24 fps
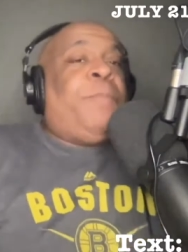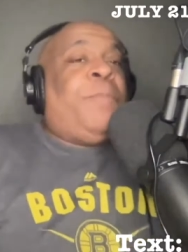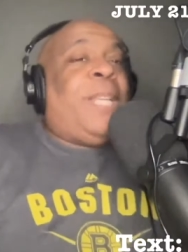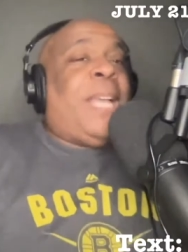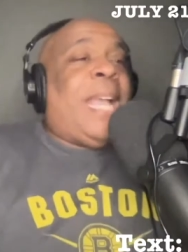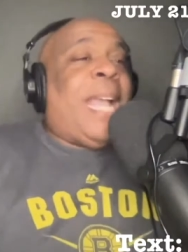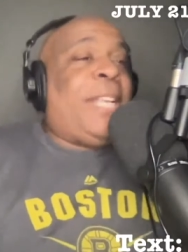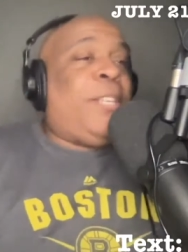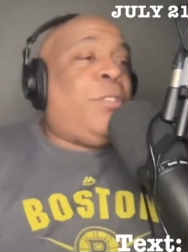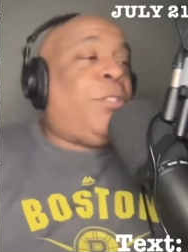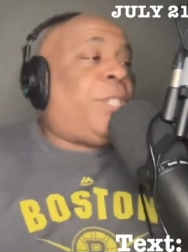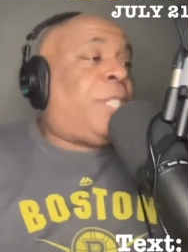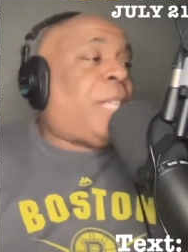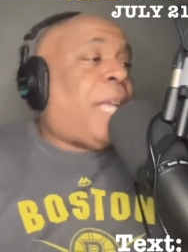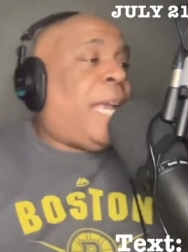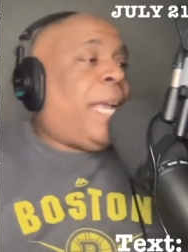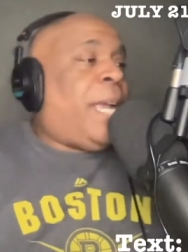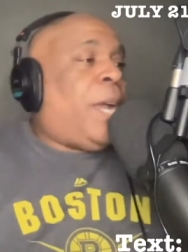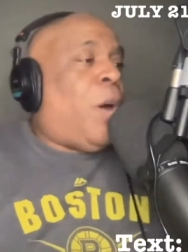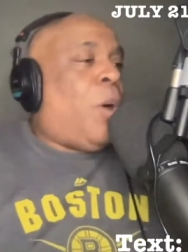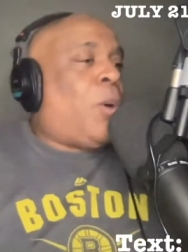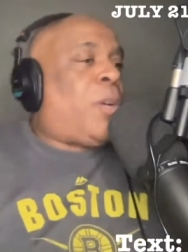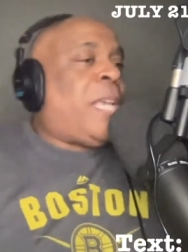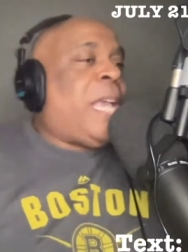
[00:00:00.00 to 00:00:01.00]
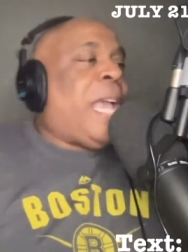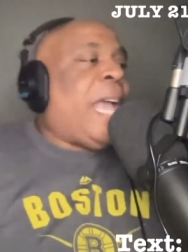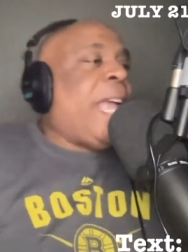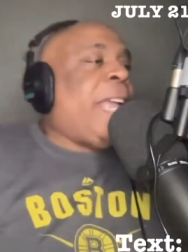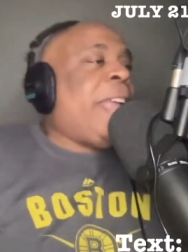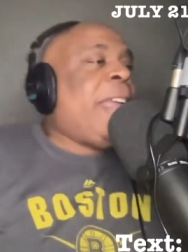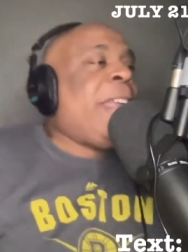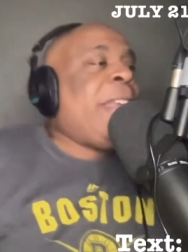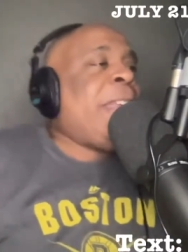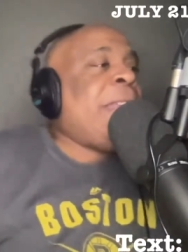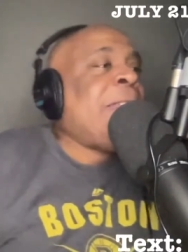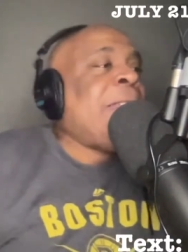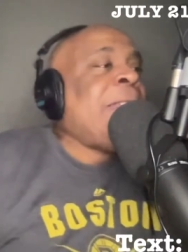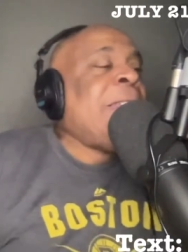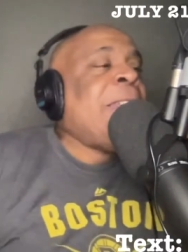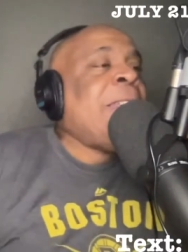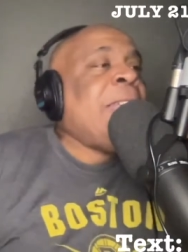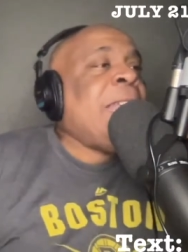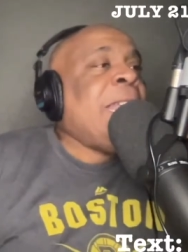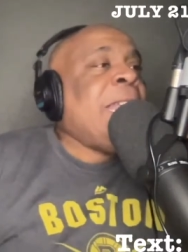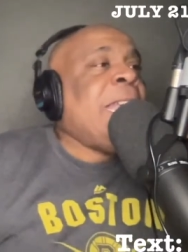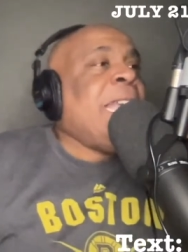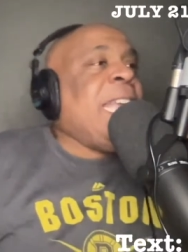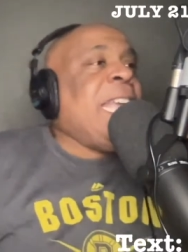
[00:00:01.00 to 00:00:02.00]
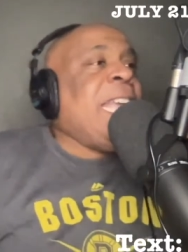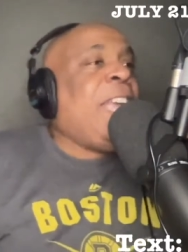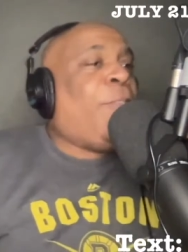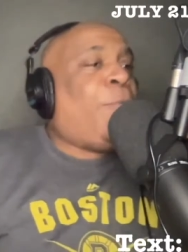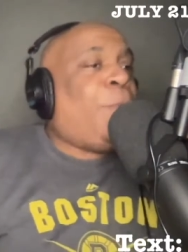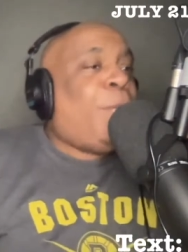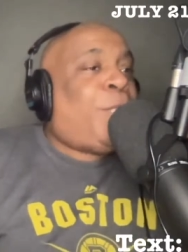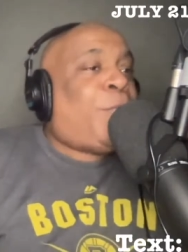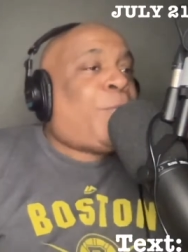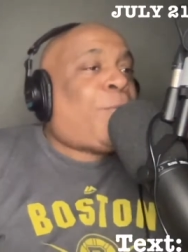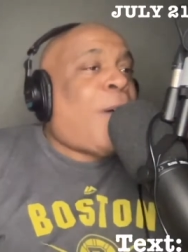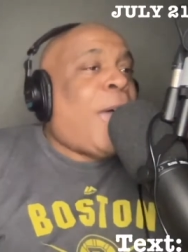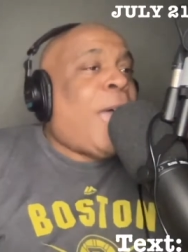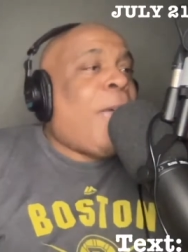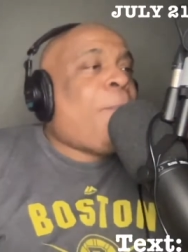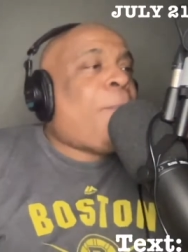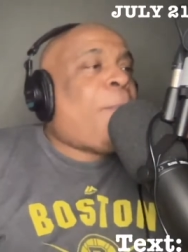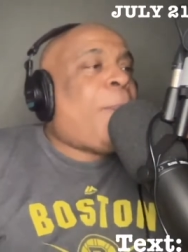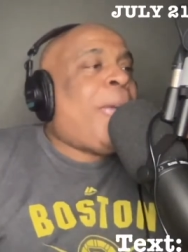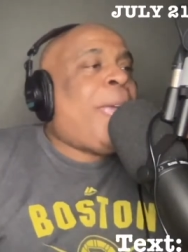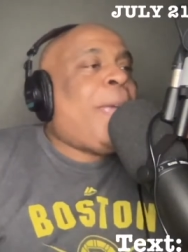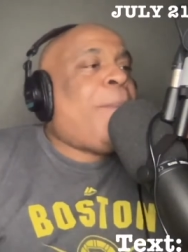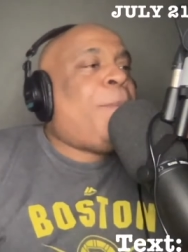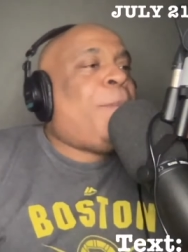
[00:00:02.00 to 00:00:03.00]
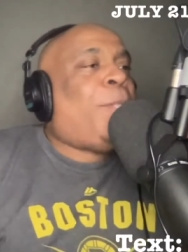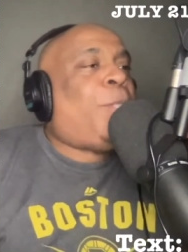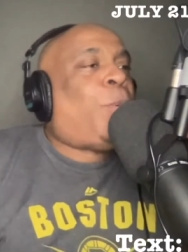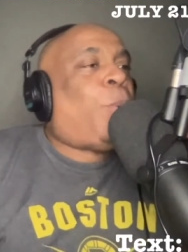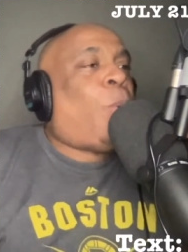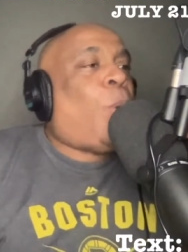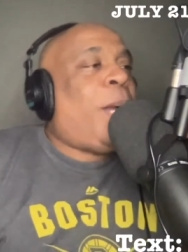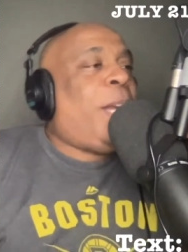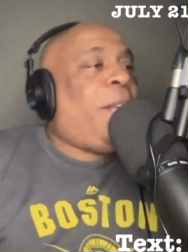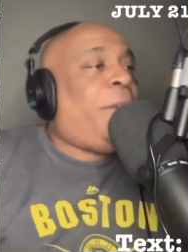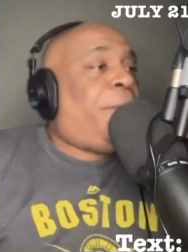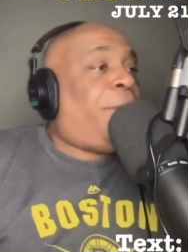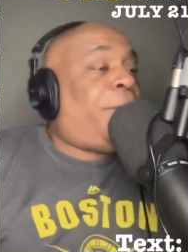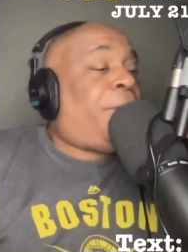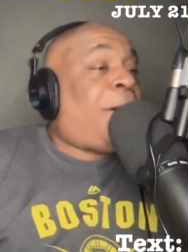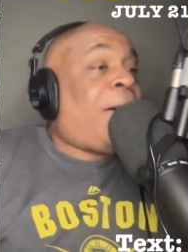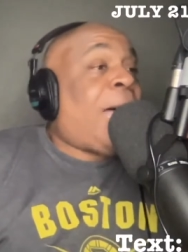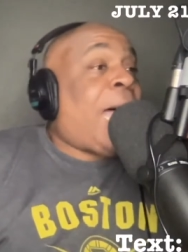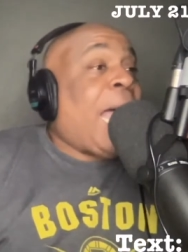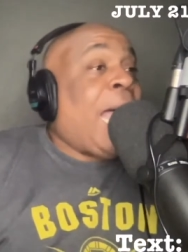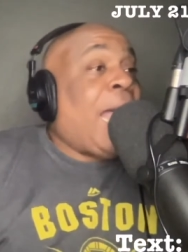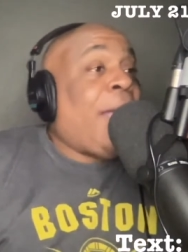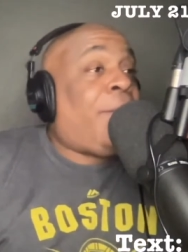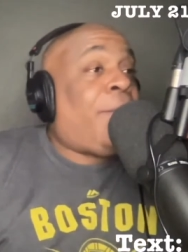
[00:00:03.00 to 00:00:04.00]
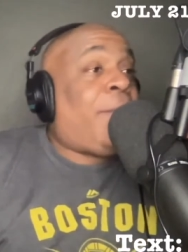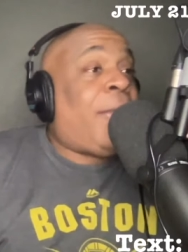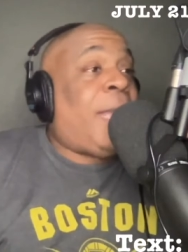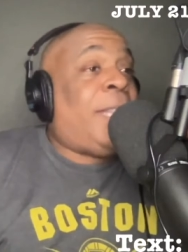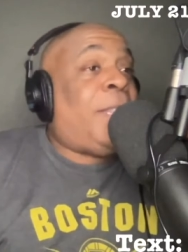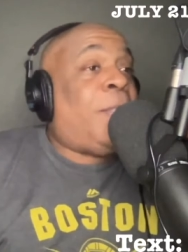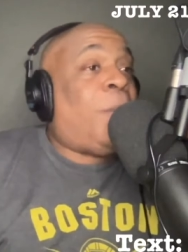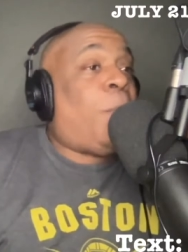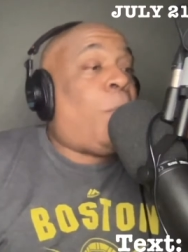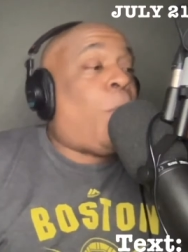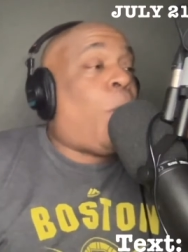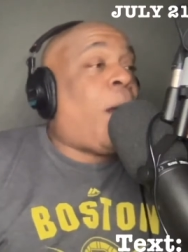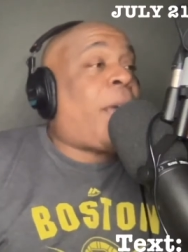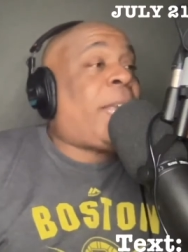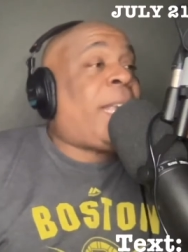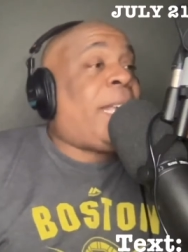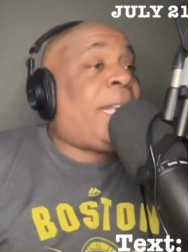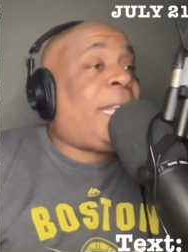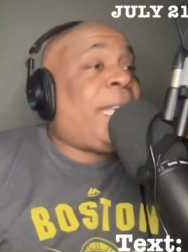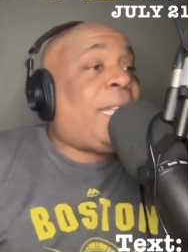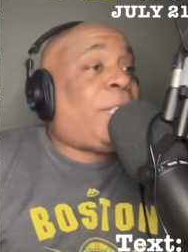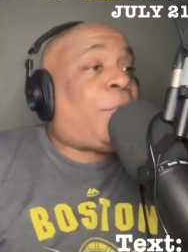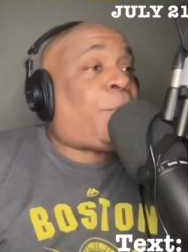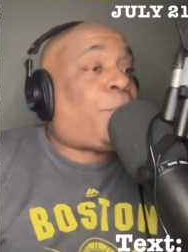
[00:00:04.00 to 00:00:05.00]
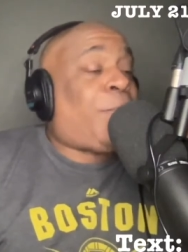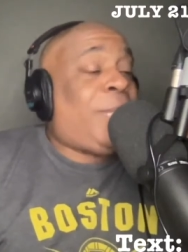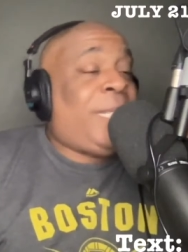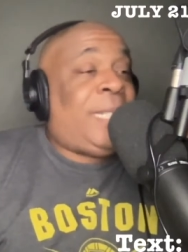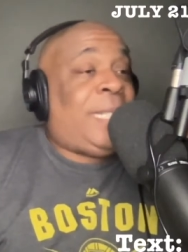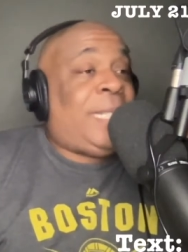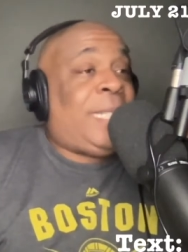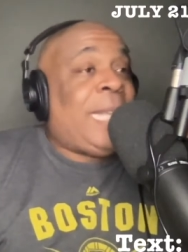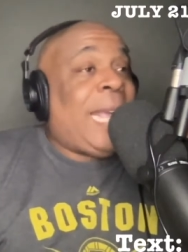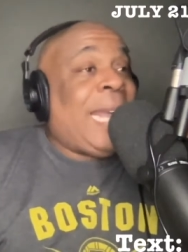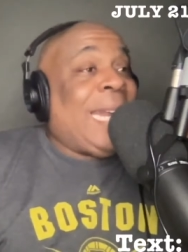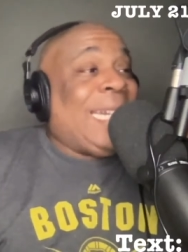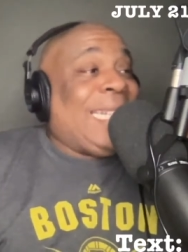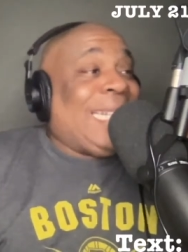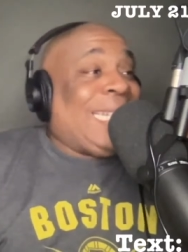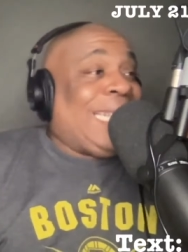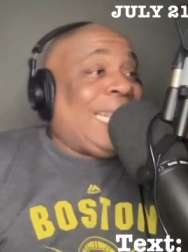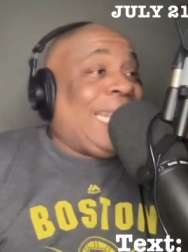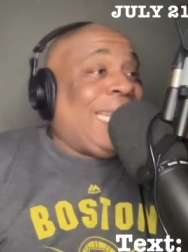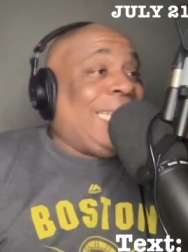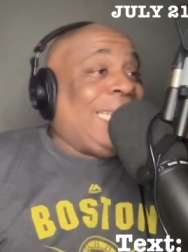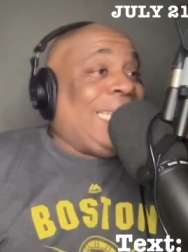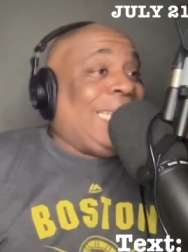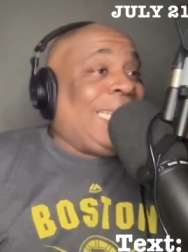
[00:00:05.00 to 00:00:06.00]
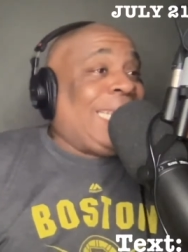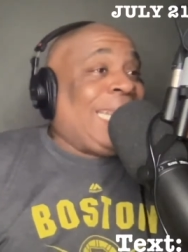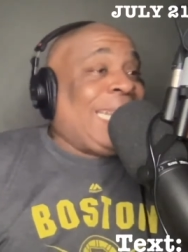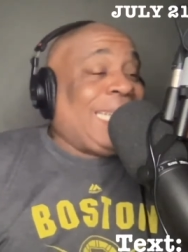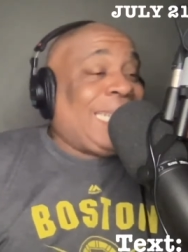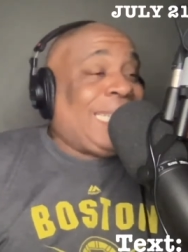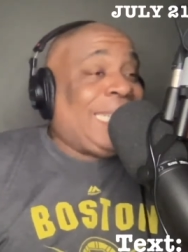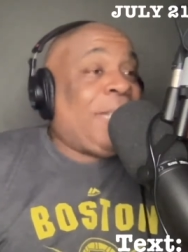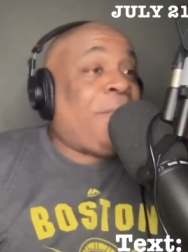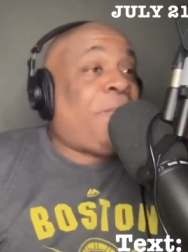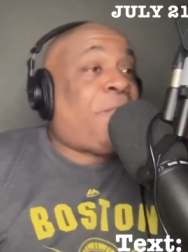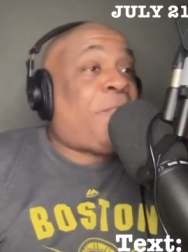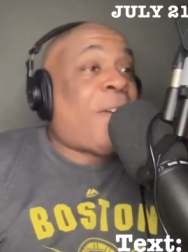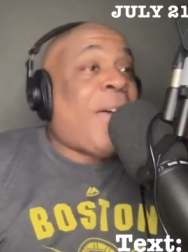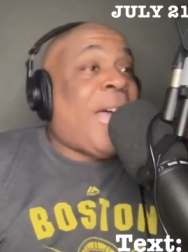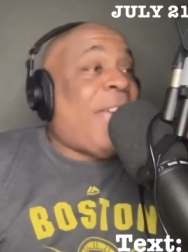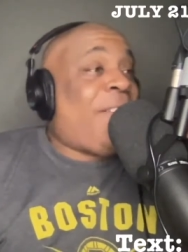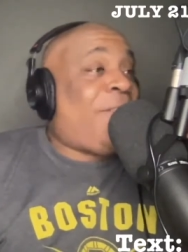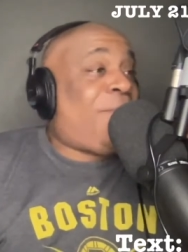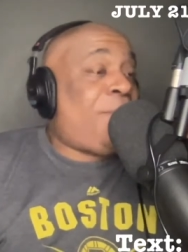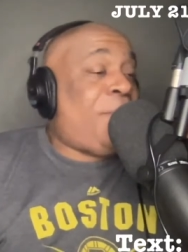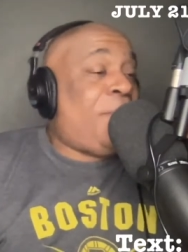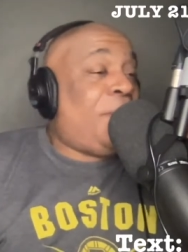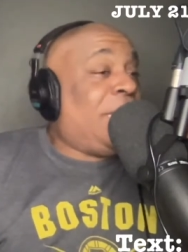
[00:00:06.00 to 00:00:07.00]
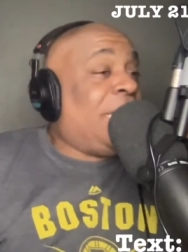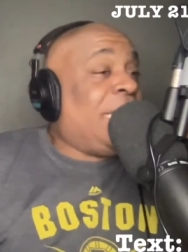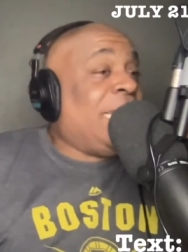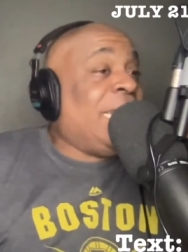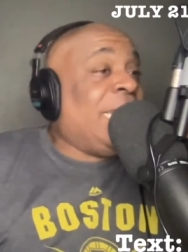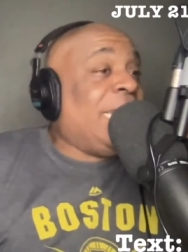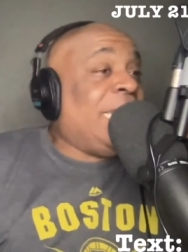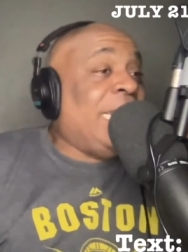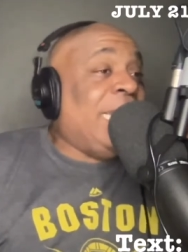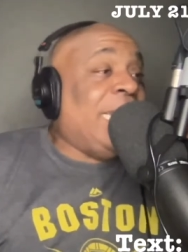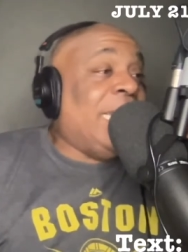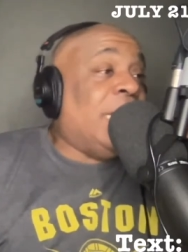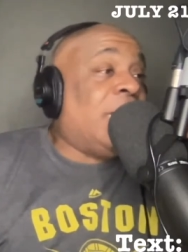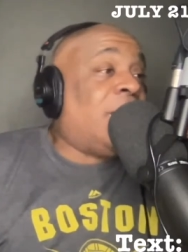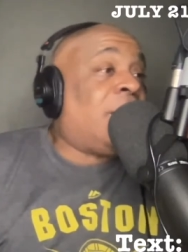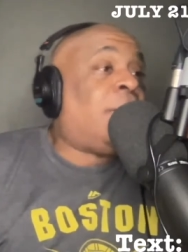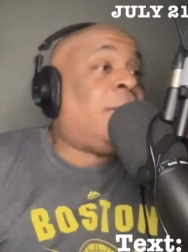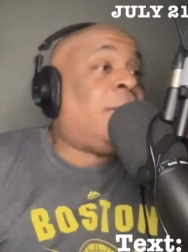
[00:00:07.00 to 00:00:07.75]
And you say, okay, if we try and pay him in 25 and the market gets reset at, say, $65 million a year,